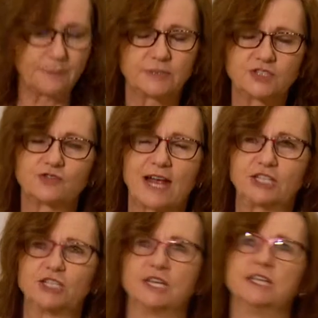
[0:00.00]

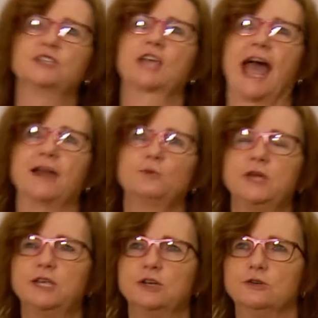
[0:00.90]
strategies can
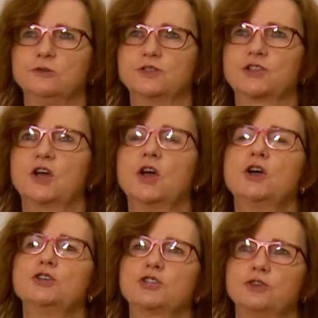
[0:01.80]
we use
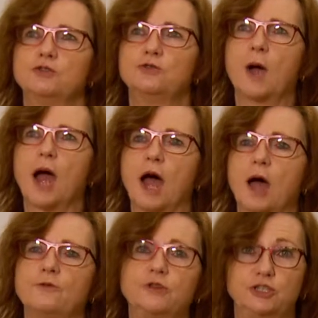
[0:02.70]
to
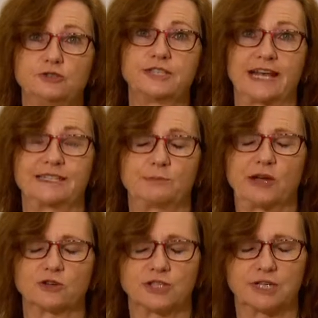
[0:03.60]
reduce
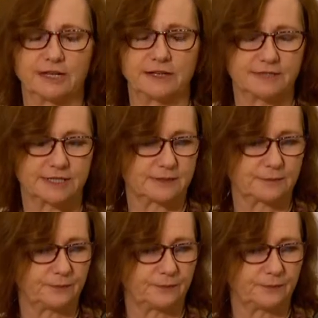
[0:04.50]
antibiotic use?